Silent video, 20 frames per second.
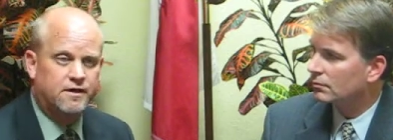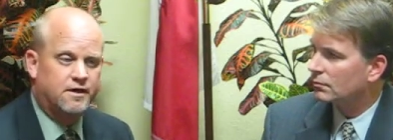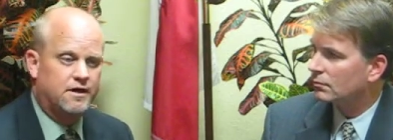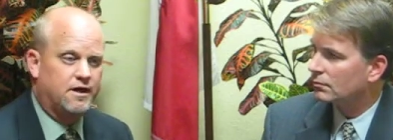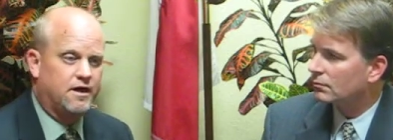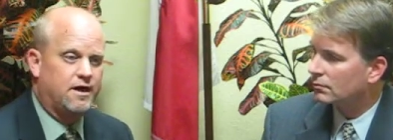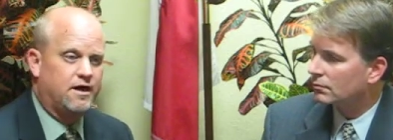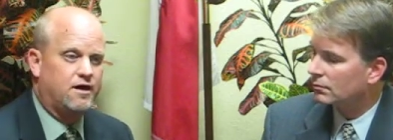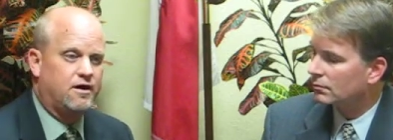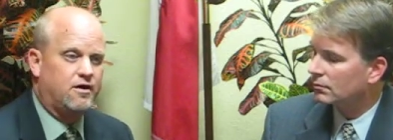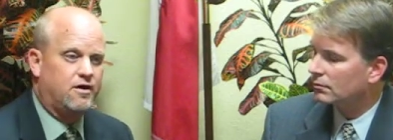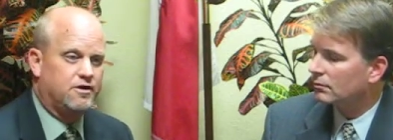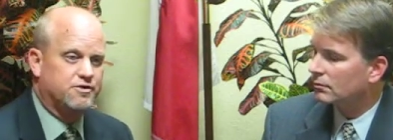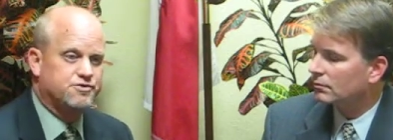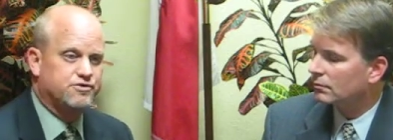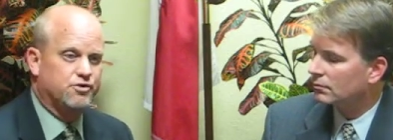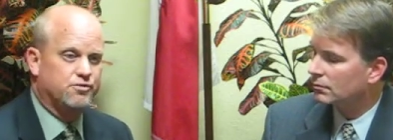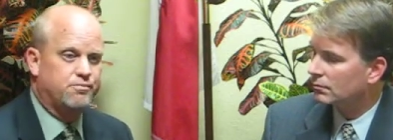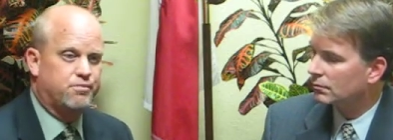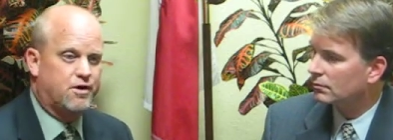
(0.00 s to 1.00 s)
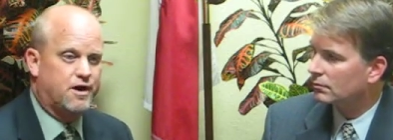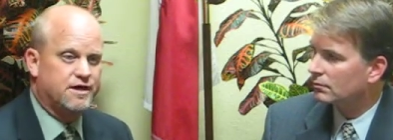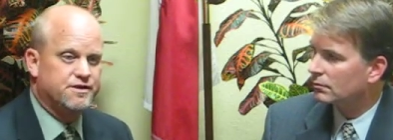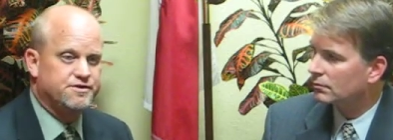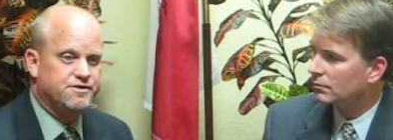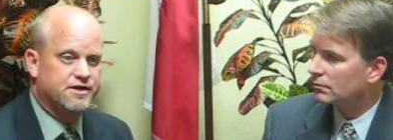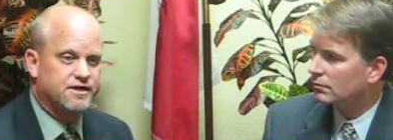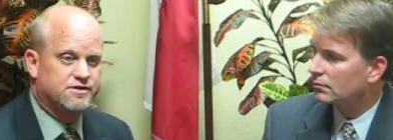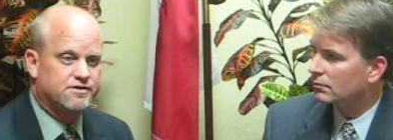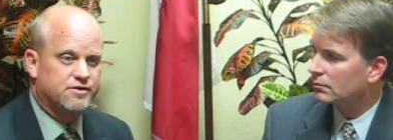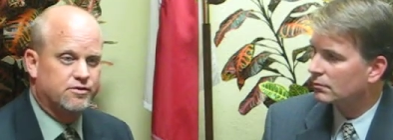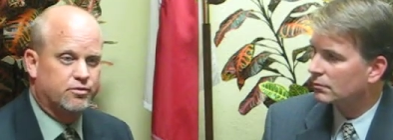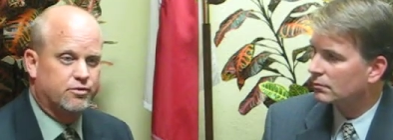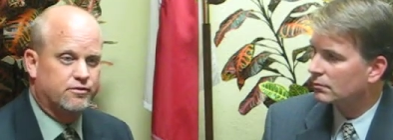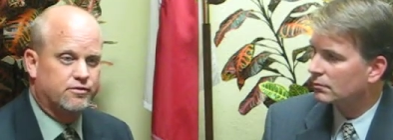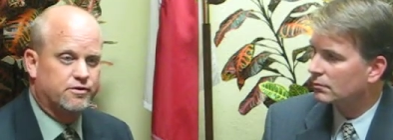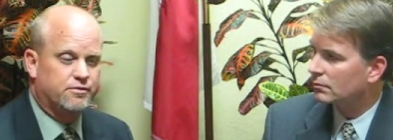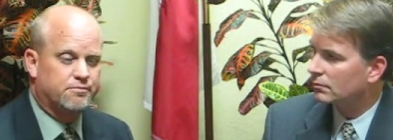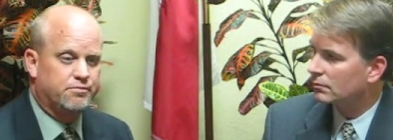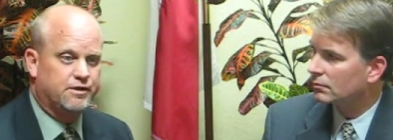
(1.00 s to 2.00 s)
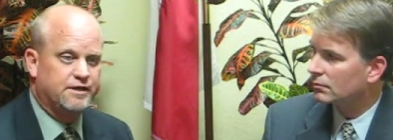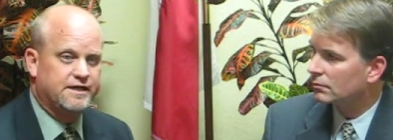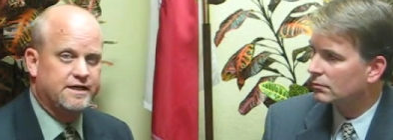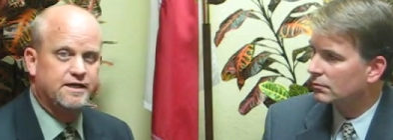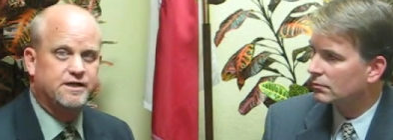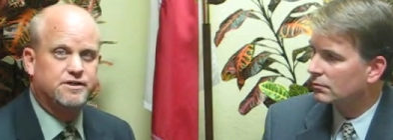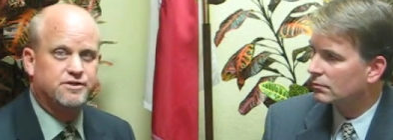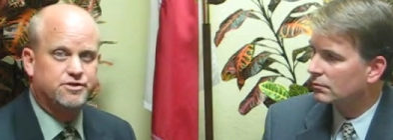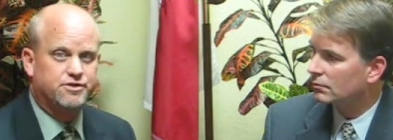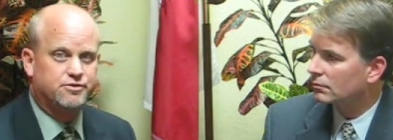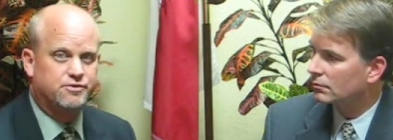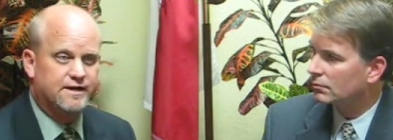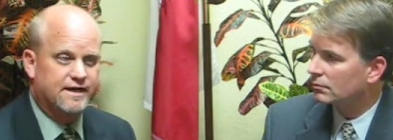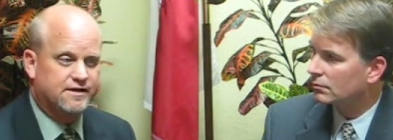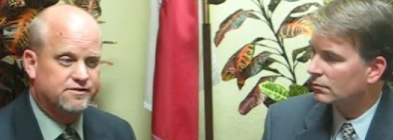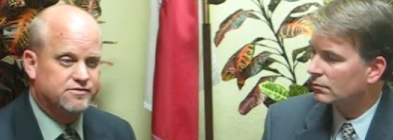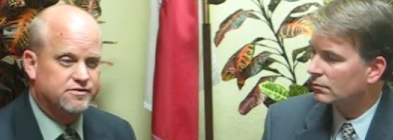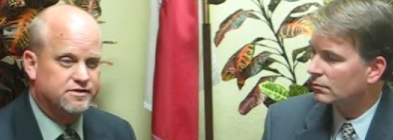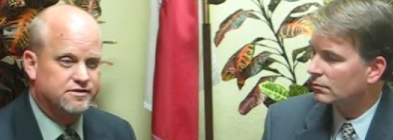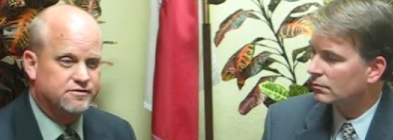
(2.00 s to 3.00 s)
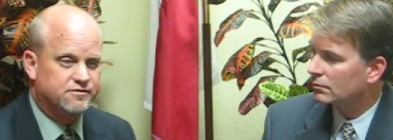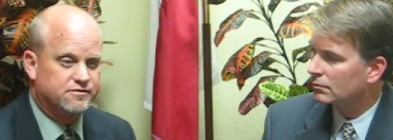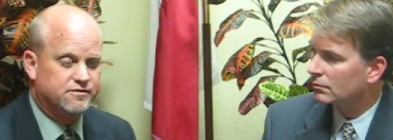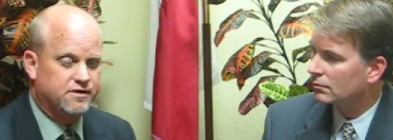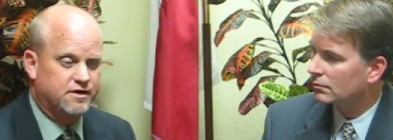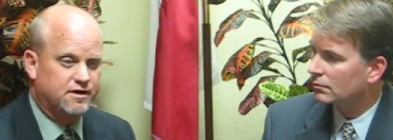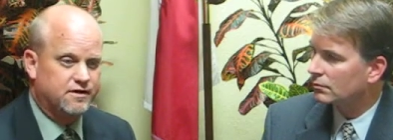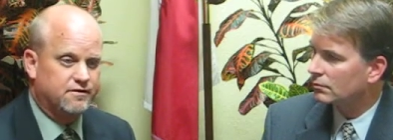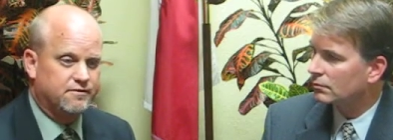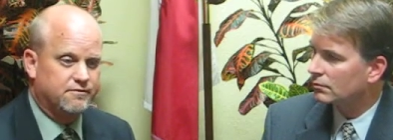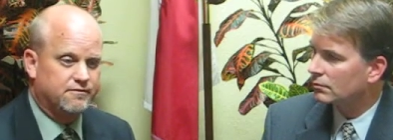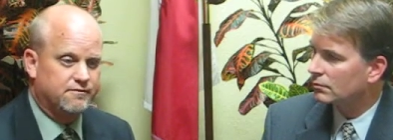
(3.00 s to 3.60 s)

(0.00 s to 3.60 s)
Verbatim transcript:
Speaker 1: uh, also projects that were completed in 2000, uh,